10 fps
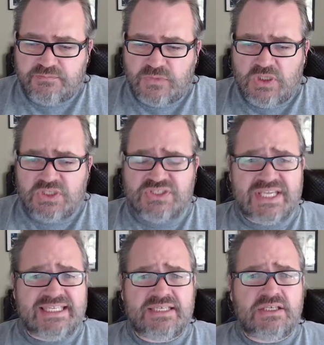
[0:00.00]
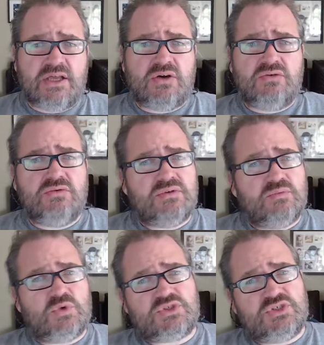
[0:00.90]
because I didn't know
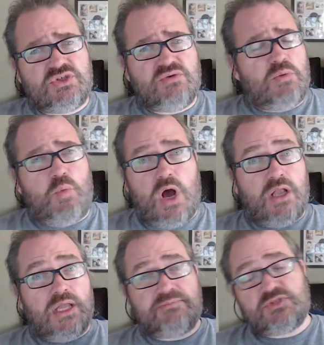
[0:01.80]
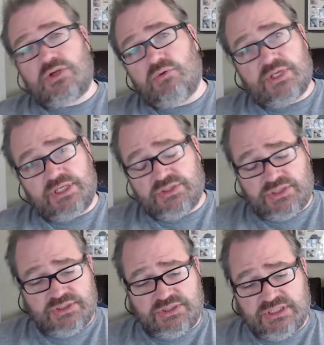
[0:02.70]
what to do. And while I'm sulking and
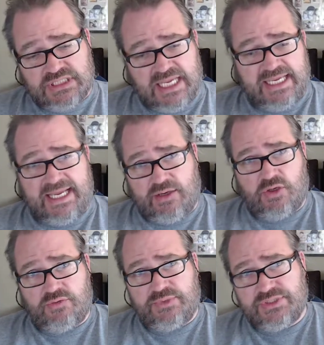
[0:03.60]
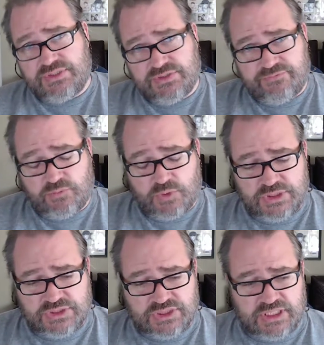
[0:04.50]
she's laying out her reasons for wanting
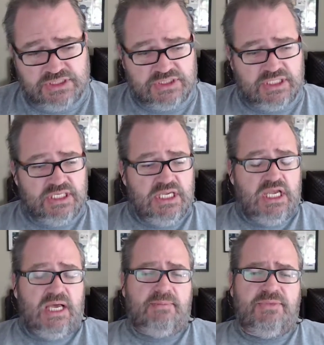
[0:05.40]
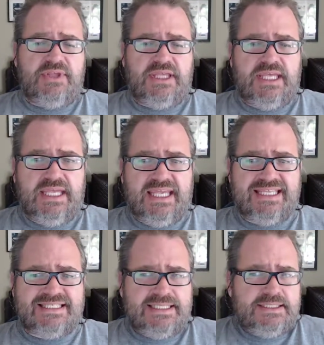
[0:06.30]
to change it, I'm thinking,
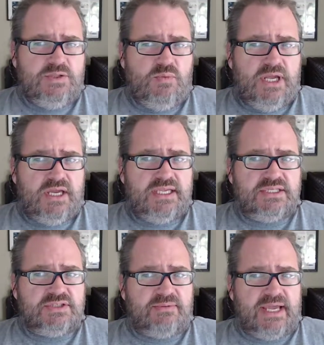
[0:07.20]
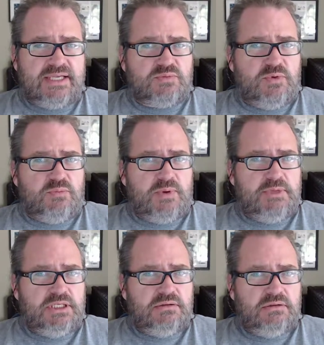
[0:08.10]
is this the way I interact with
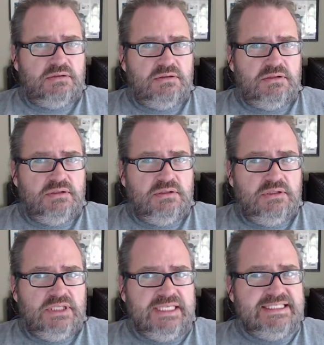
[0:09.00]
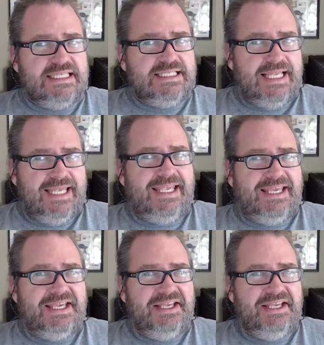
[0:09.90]
women? Is it